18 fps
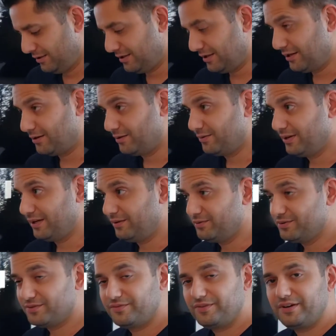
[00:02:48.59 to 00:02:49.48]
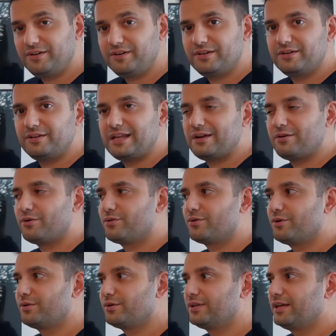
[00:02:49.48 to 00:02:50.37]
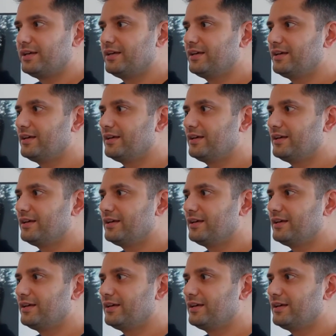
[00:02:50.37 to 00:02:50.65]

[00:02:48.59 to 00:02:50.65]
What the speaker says: it was a very narrow road,